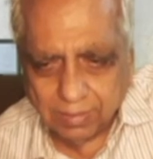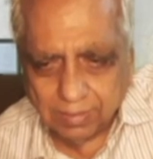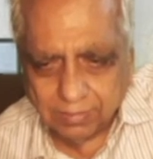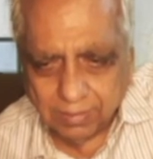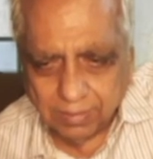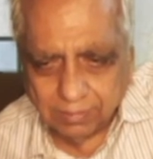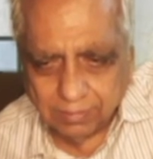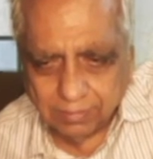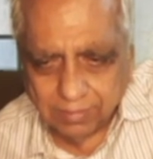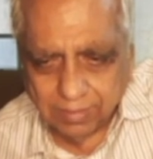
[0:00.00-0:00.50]

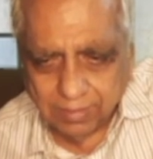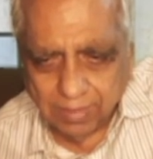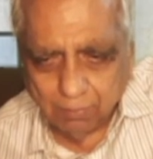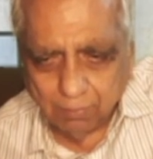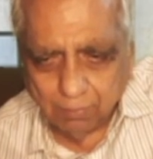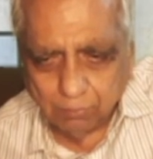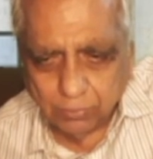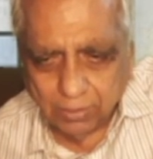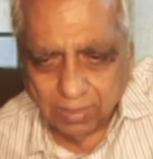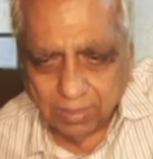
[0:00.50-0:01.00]
Same thing
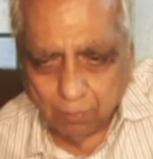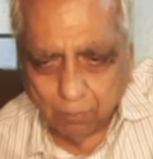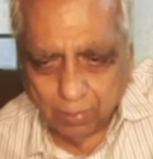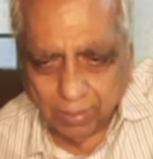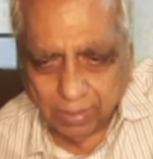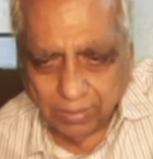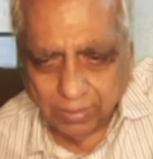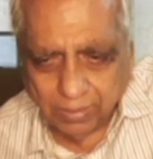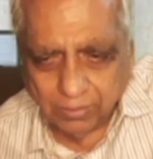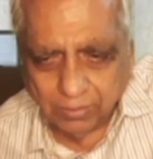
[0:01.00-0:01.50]
applies
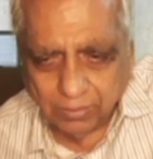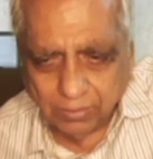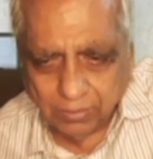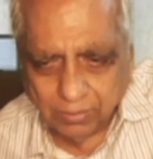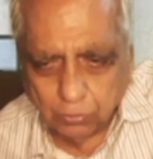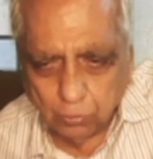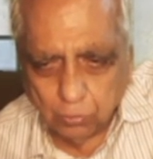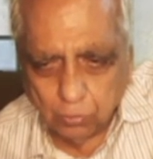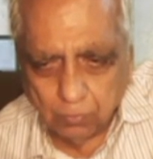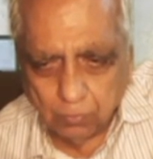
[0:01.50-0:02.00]
to
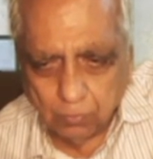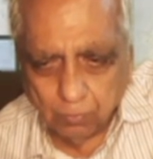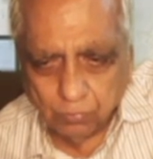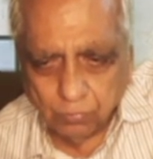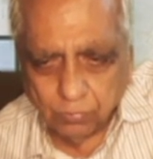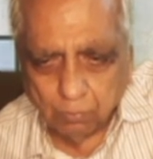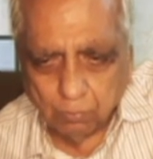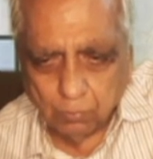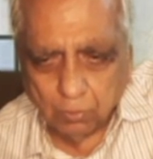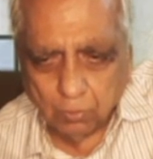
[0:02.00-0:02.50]

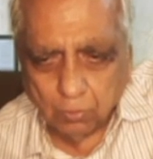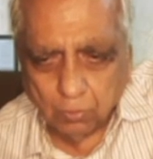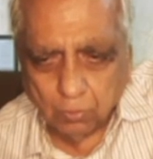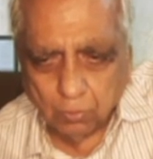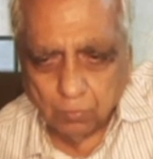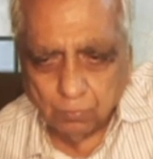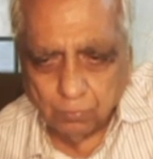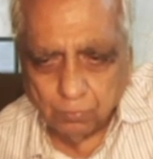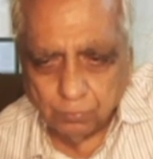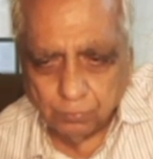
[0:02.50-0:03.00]
below.
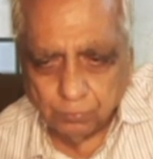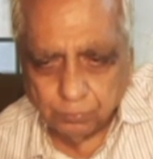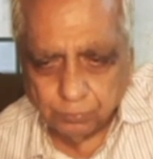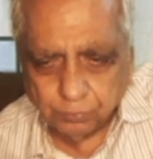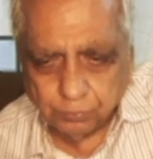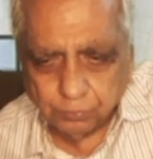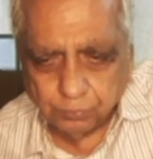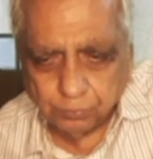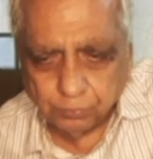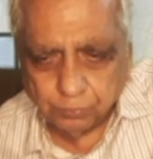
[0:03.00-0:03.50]

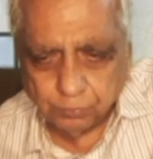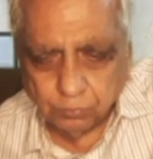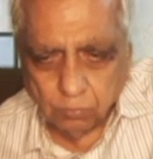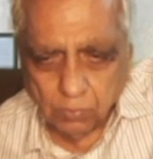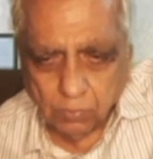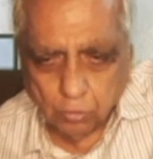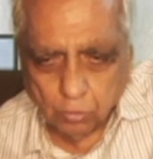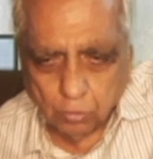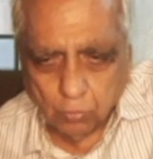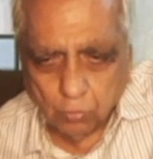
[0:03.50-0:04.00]
So you
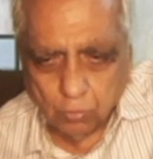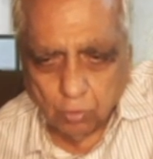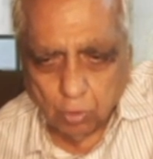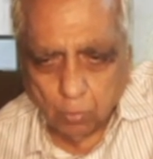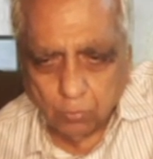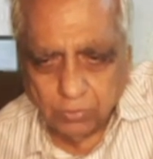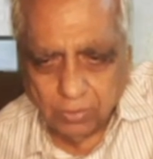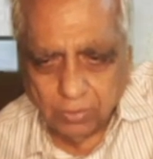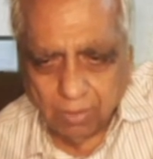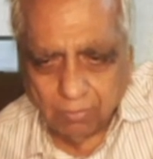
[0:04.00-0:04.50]
will
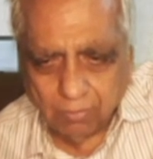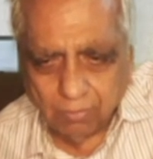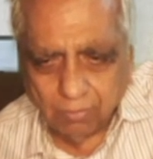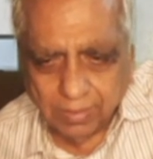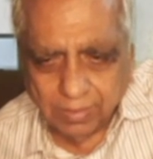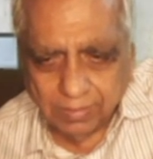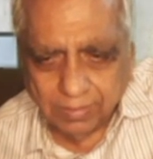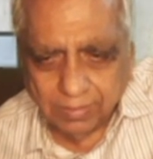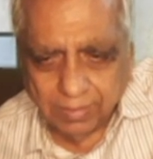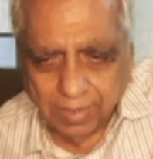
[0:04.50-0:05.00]
observe
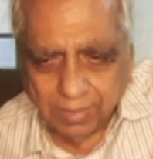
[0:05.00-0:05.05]
that